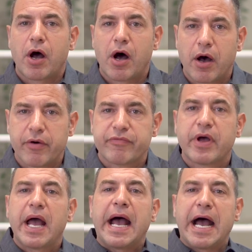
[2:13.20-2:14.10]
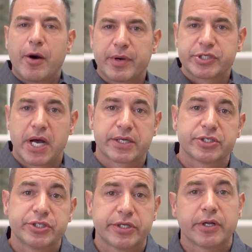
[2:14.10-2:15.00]
of how much
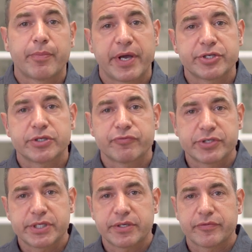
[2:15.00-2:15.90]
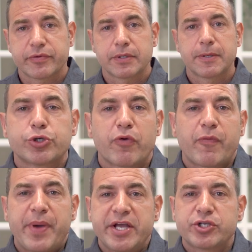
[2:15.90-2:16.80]
oxygen a patient received. So if a
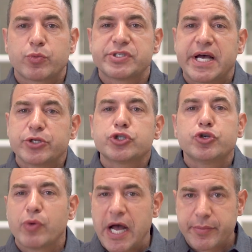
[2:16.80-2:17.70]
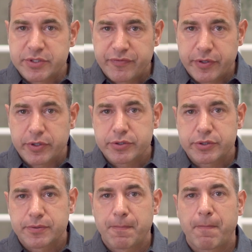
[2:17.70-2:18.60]
patient was at two
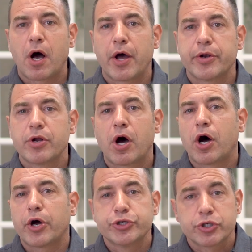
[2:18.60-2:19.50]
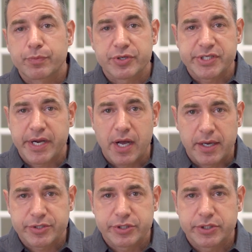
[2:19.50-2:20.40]
atmospheres on 100%
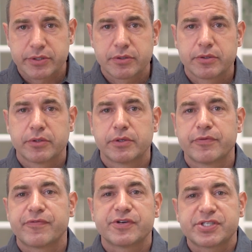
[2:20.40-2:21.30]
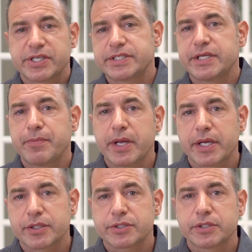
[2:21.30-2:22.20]
oxygen for 60
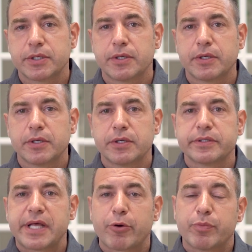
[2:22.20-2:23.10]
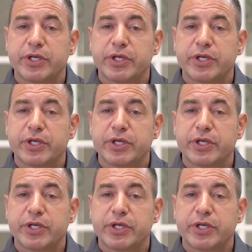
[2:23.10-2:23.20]
minutes, that would